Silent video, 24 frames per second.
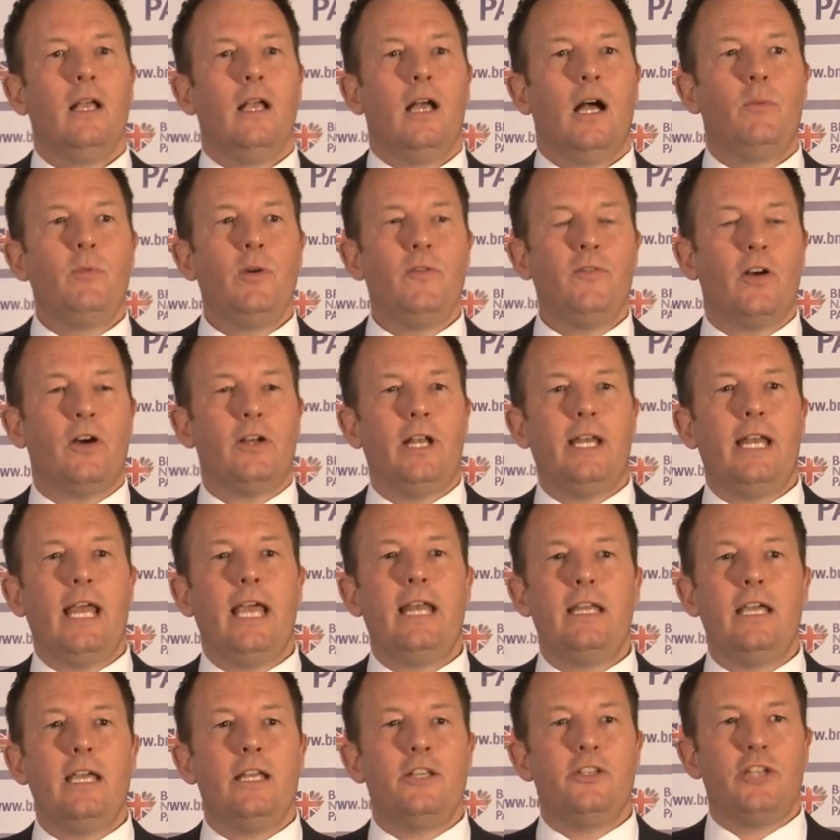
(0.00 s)
And we've got an
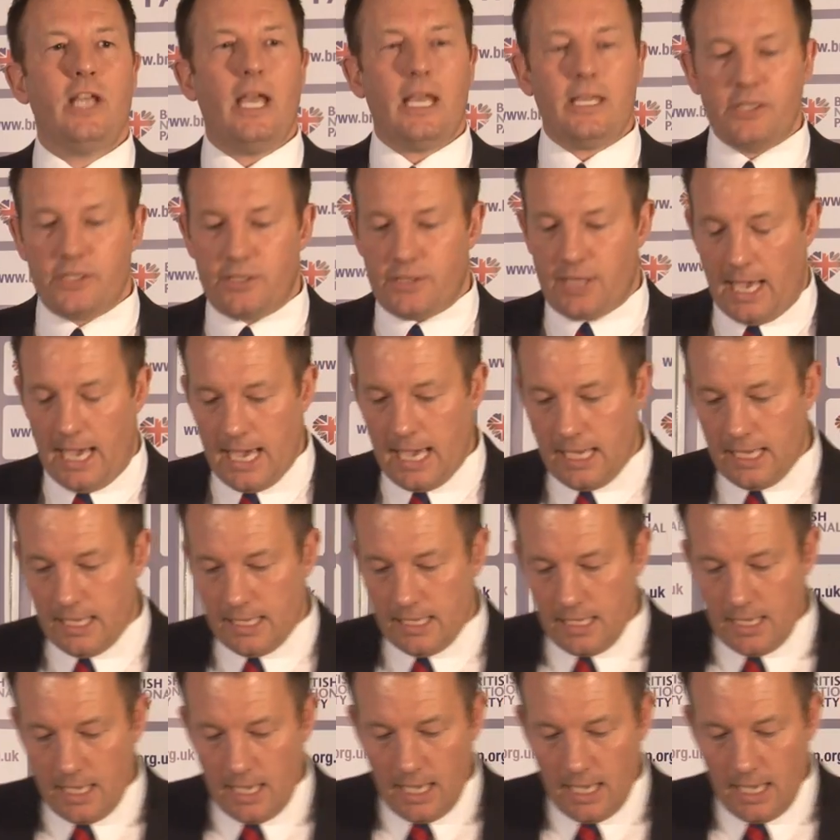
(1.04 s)
NHS there,